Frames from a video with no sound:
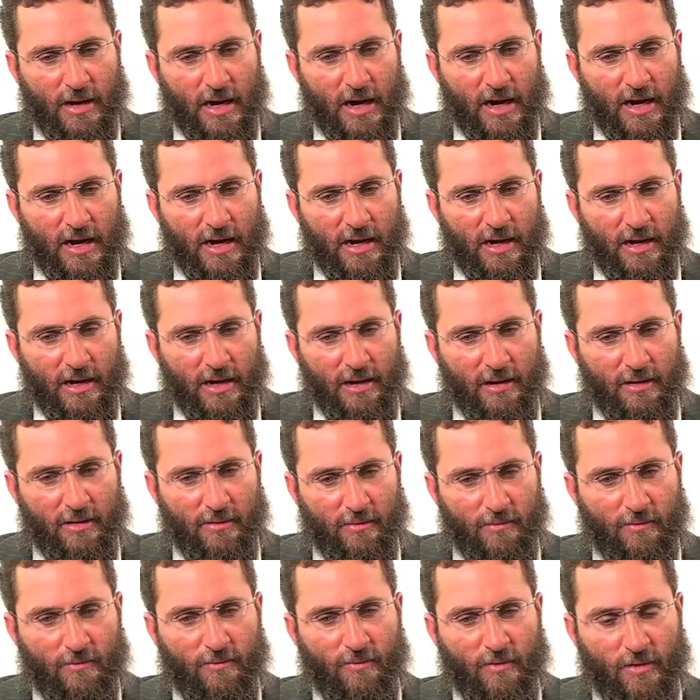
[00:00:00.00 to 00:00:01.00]
I
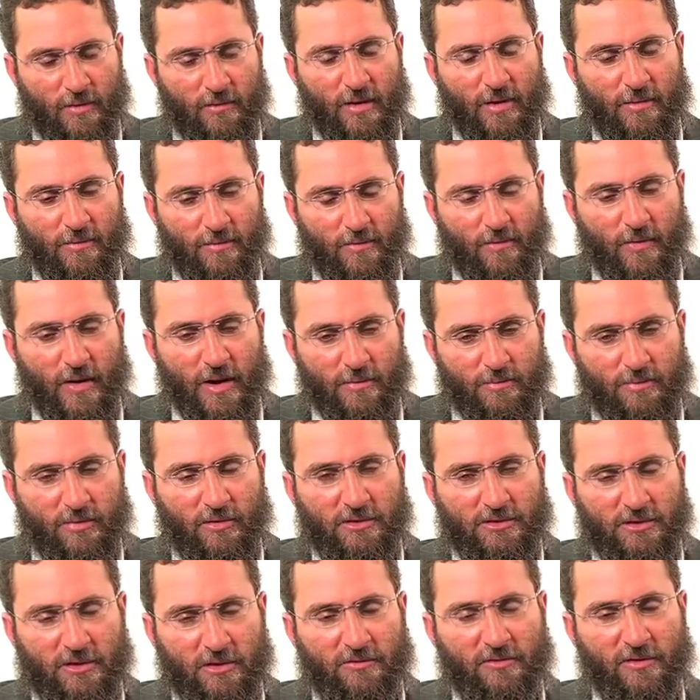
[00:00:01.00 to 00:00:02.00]
one of my great
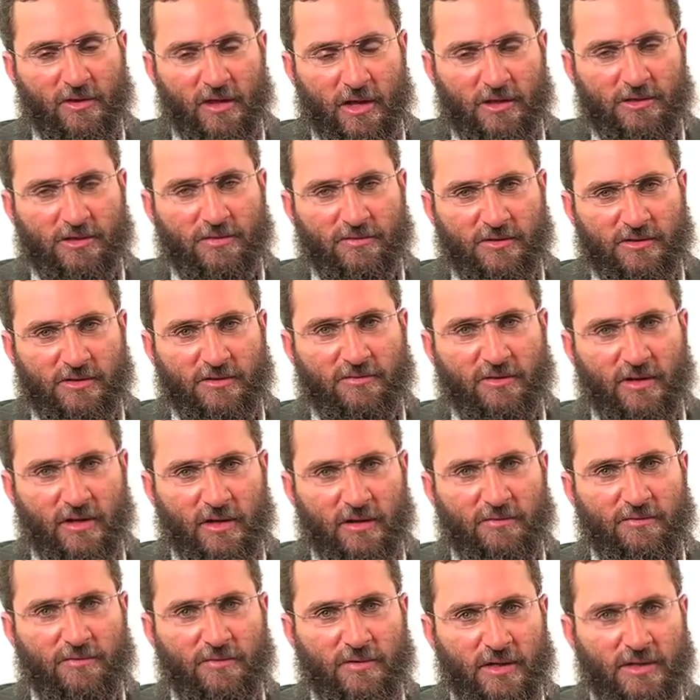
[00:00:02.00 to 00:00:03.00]
personal philosophies of
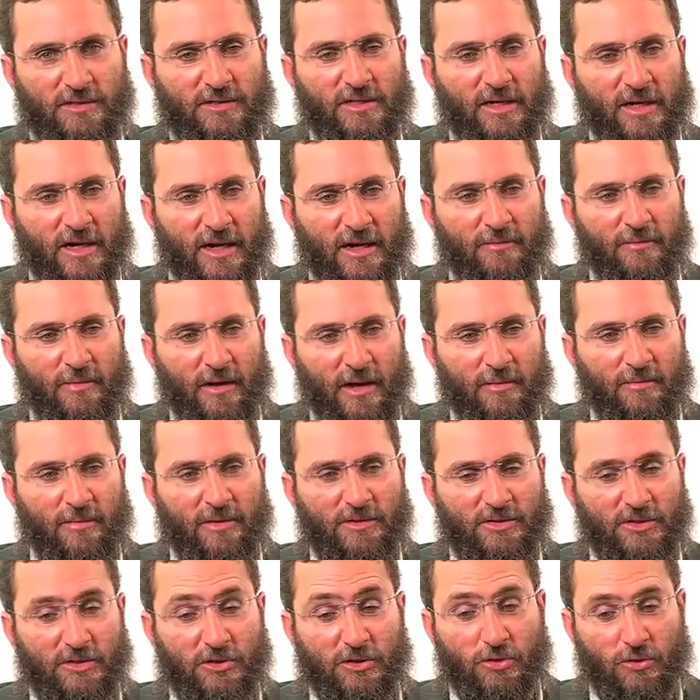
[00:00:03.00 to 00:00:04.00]
life is that I, I
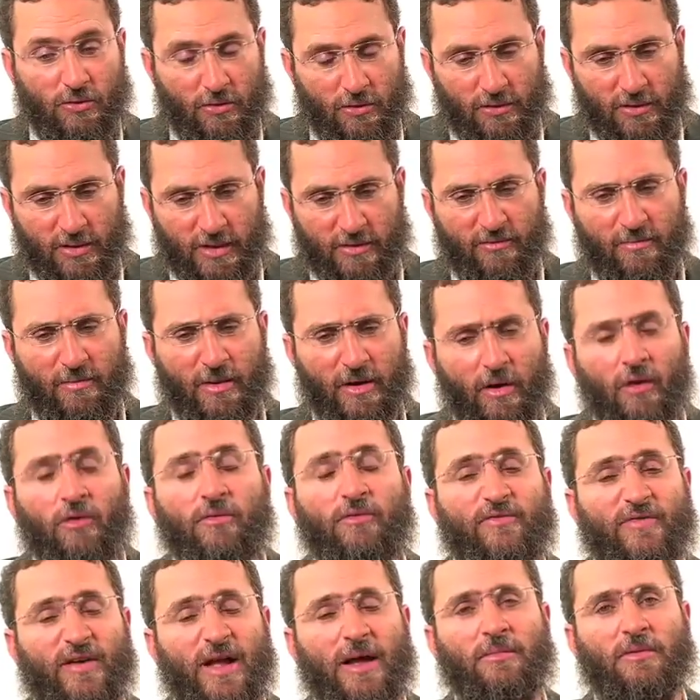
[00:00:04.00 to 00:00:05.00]
must ensure, given my
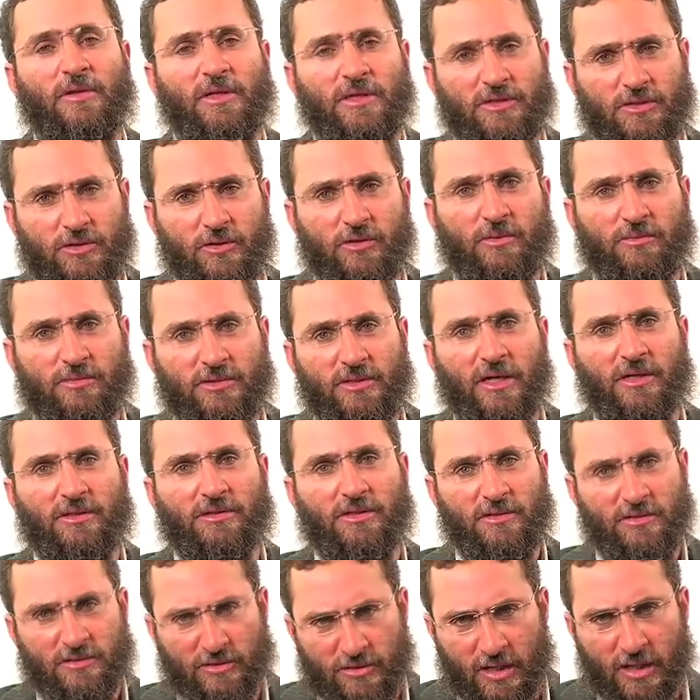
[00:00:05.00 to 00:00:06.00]
own family
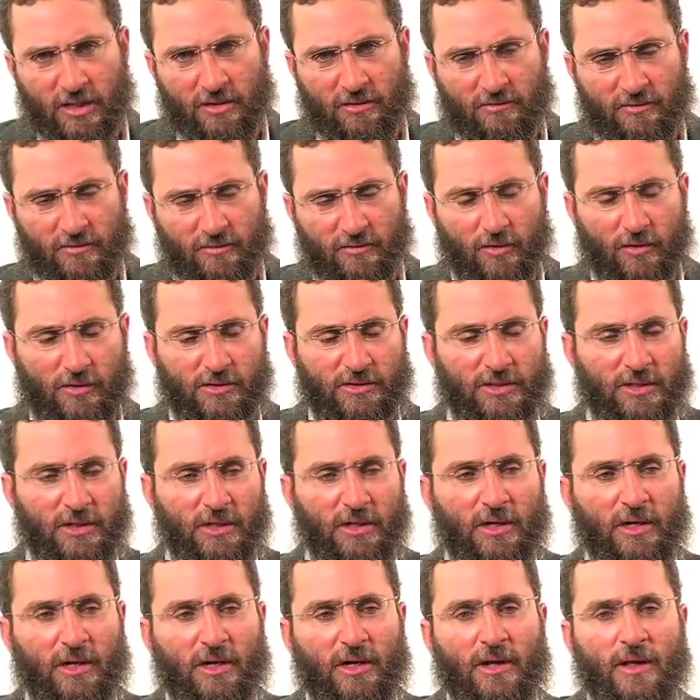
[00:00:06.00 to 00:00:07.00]
circumstances, child of divorce,
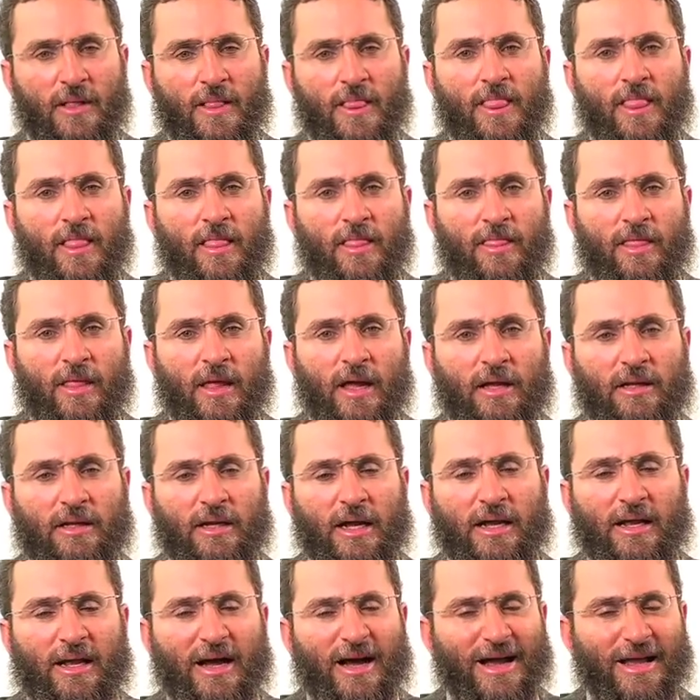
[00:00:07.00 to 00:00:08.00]
that
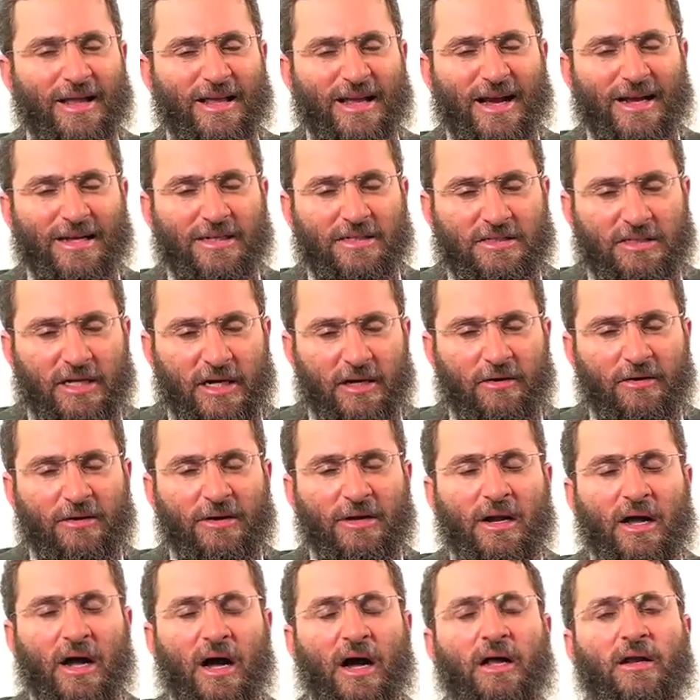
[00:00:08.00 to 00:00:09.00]
I, I, I dare
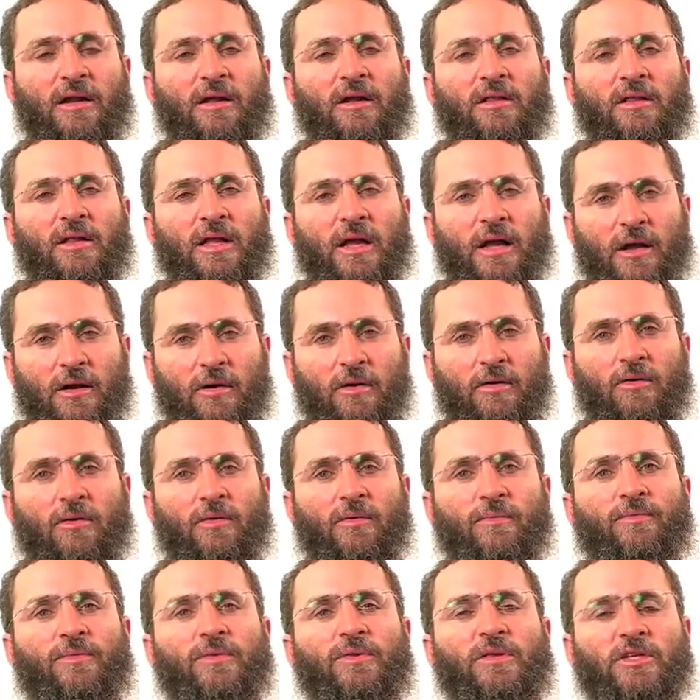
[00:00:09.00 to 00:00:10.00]
not
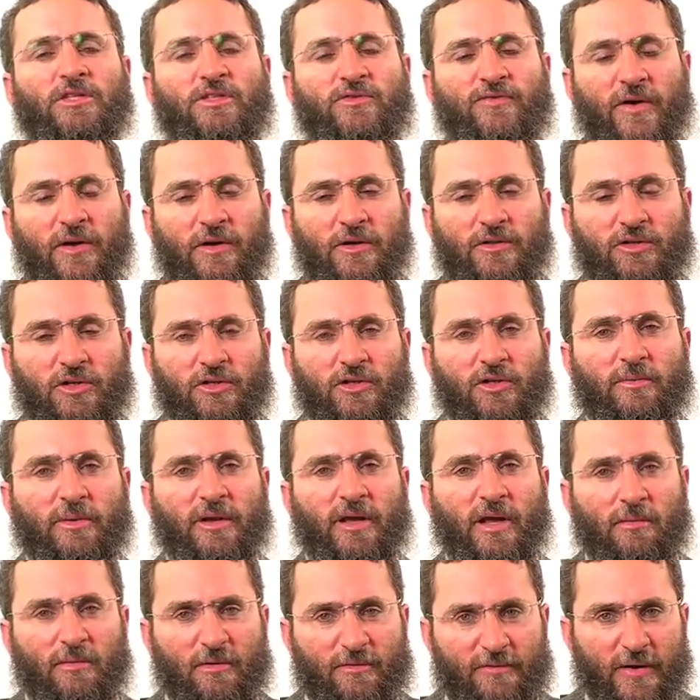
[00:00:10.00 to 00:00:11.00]
allow dysfunction to
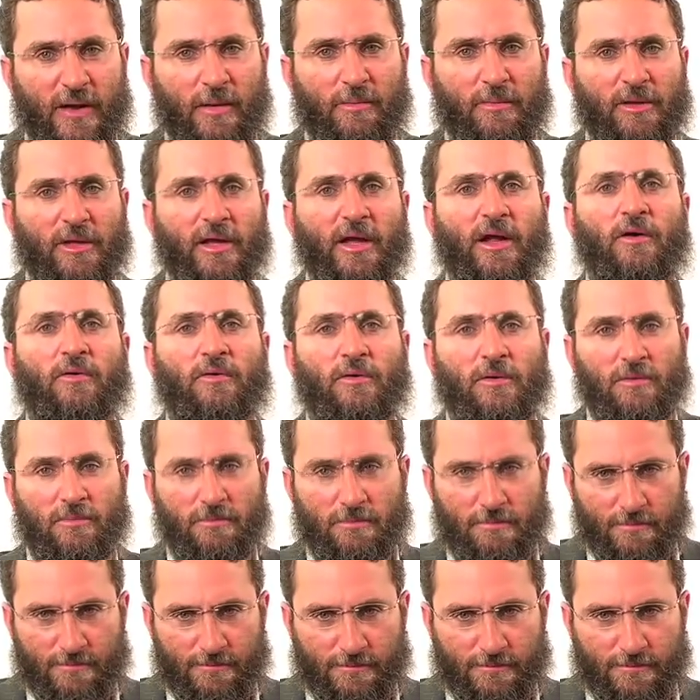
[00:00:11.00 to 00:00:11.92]
become a family heirloom.